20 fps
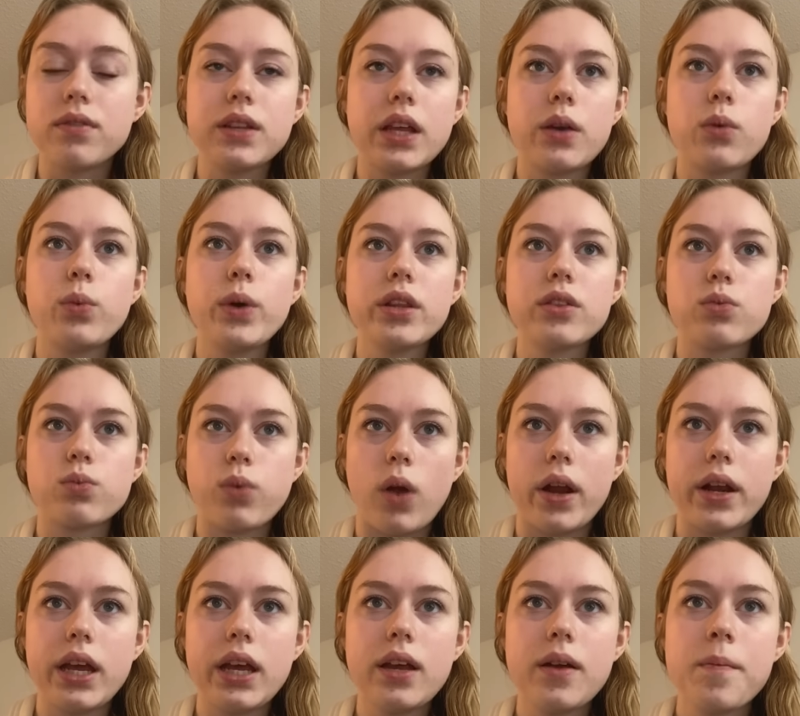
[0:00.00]
Like with
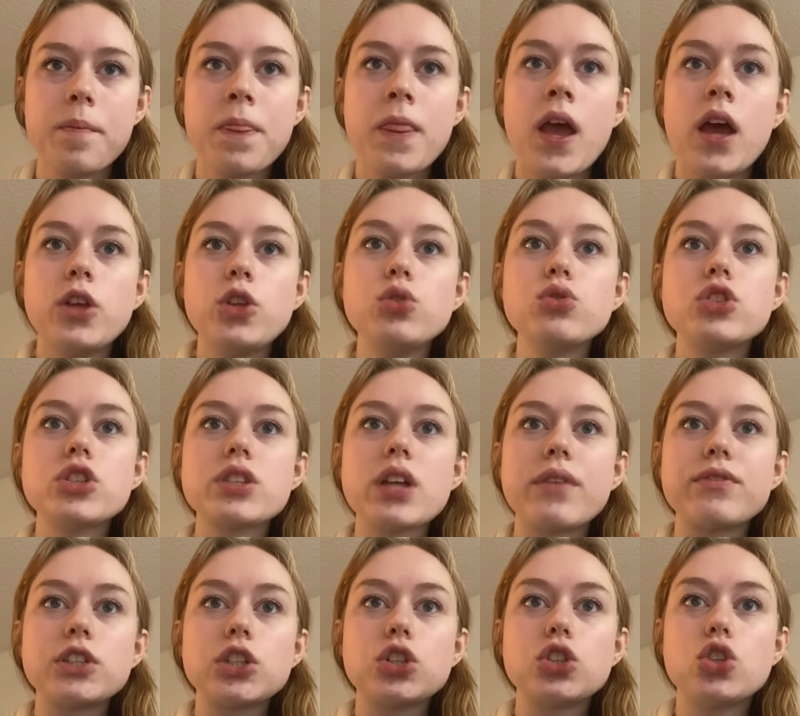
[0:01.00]
running, you just
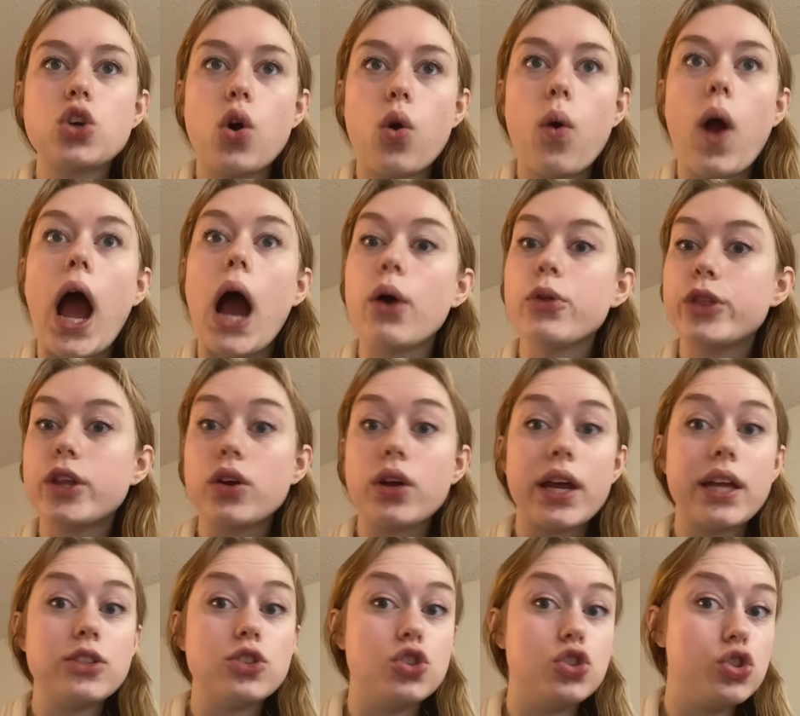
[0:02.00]
have to go out there
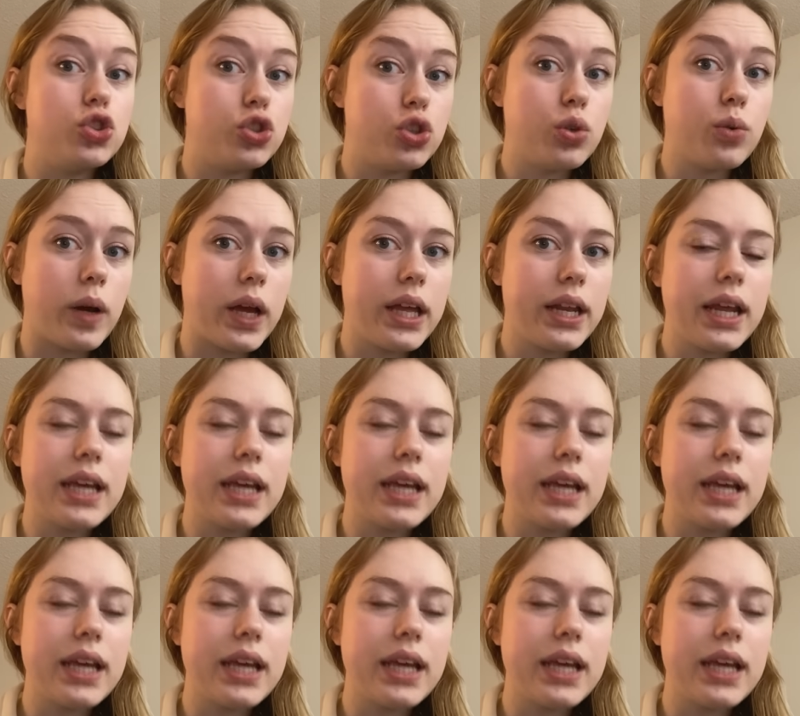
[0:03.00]
and do it.